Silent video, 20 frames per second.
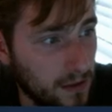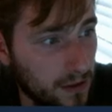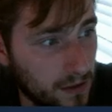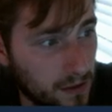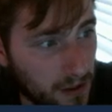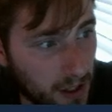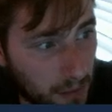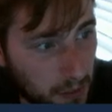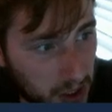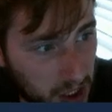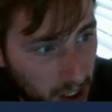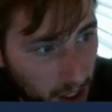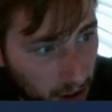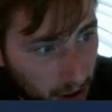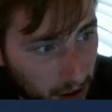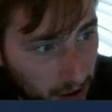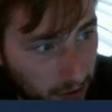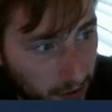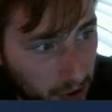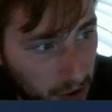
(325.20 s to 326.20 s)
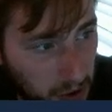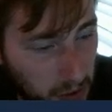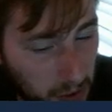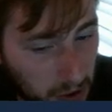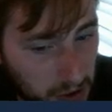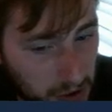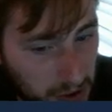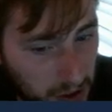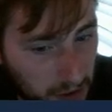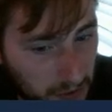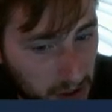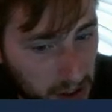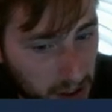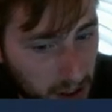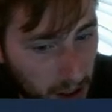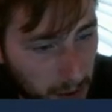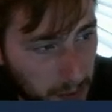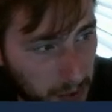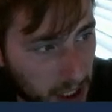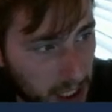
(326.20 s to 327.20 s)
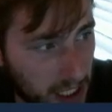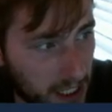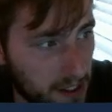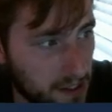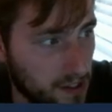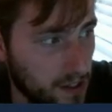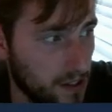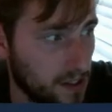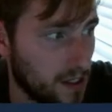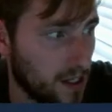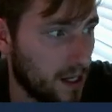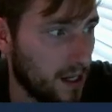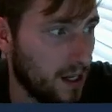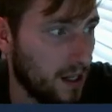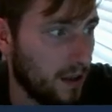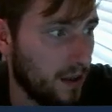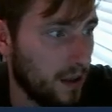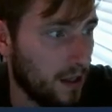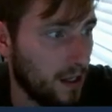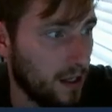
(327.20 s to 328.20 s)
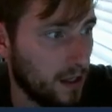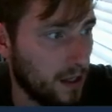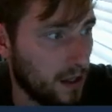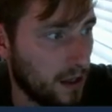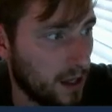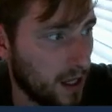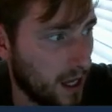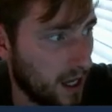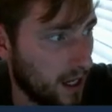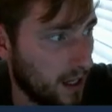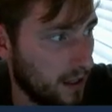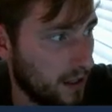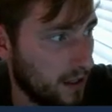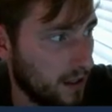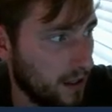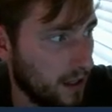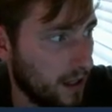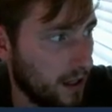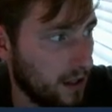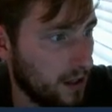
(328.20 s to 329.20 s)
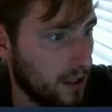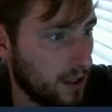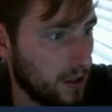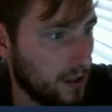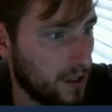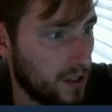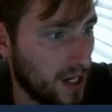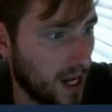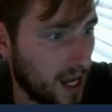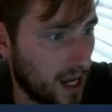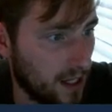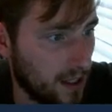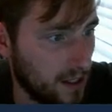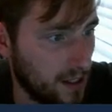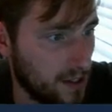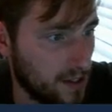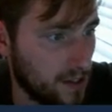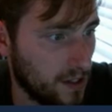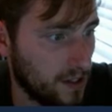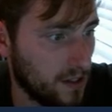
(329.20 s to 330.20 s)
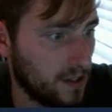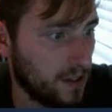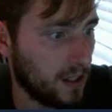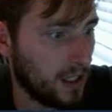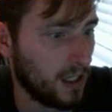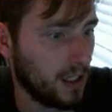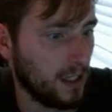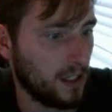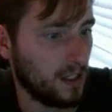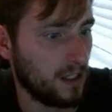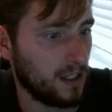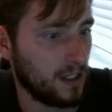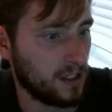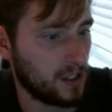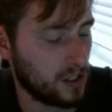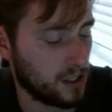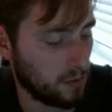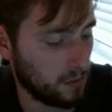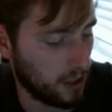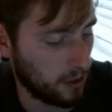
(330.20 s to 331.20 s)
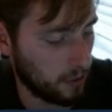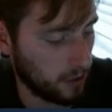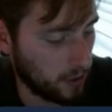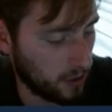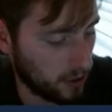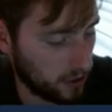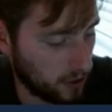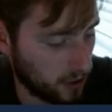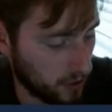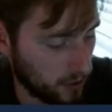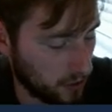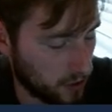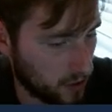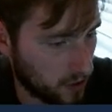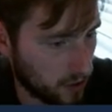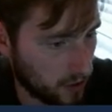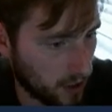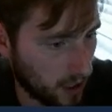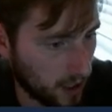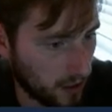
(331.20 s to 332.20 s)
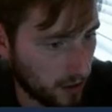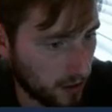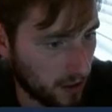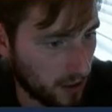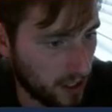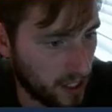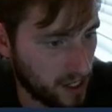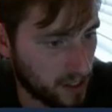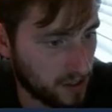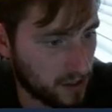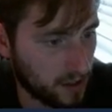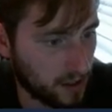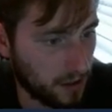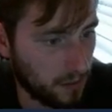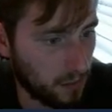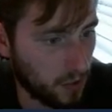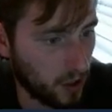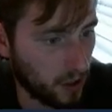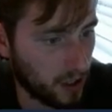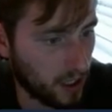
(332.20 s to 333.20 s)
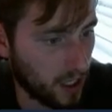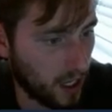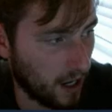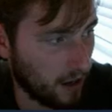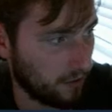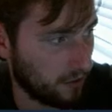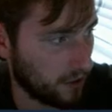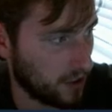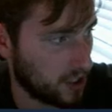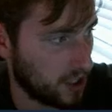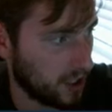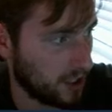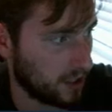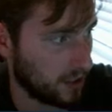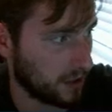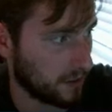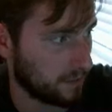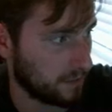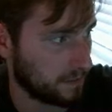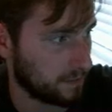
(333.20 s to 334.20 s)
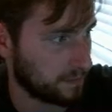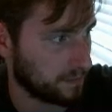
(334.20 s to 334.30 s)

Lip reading: cemetery funeral service company isn't, and I think that their debt isn't. So maybe we'll do slightly less than market average here.